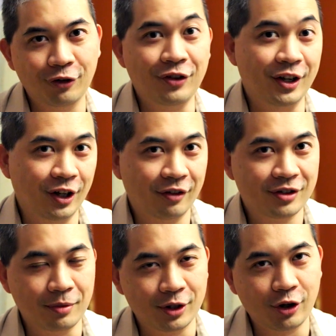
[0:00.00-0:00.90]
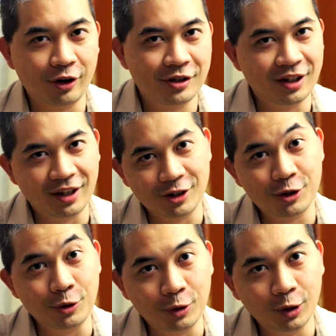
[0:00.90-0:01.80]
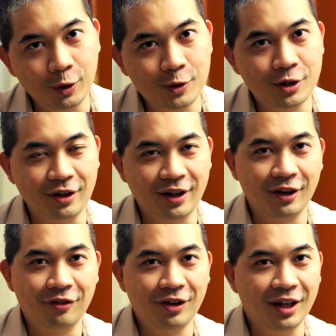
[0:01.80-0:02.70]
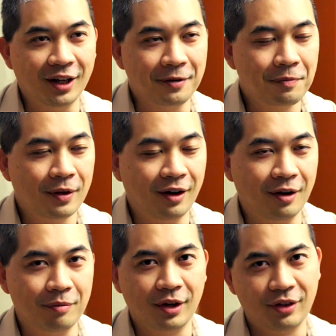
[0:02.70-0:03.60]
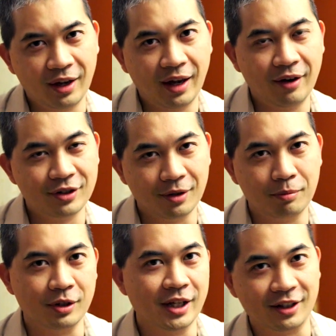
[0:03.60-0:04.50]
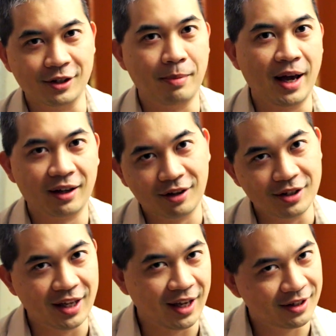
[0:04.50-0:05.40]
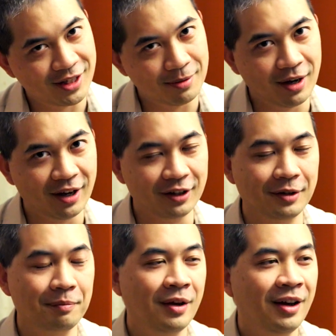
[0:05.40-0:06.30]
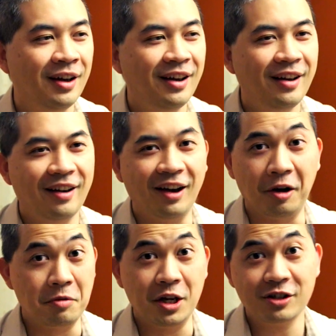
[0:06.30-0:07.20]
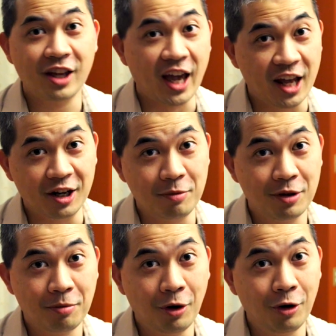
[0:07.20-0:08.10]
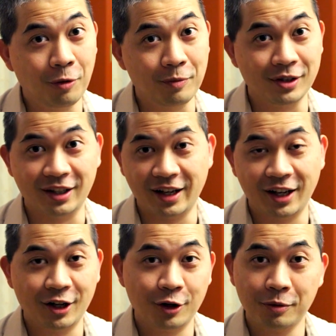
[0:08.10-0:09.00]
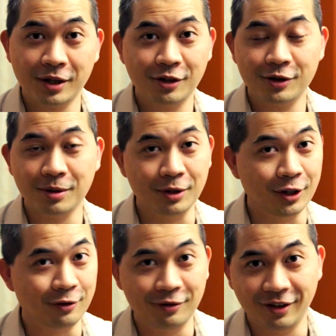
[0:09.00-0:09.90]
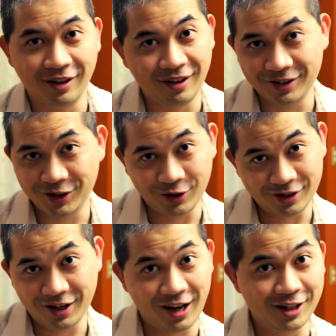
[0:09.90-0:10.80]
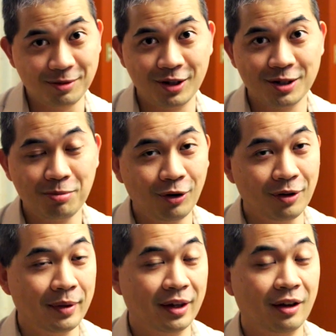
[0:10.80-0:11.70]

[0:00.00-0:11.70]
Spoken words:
fend off some of the sharks that get too close to the guy feeding, that they have to protect his back because he can't see behind him. He just handed me the pole. He's like, I gotta go rescue some dude. So he just hands me this pole. I'm like,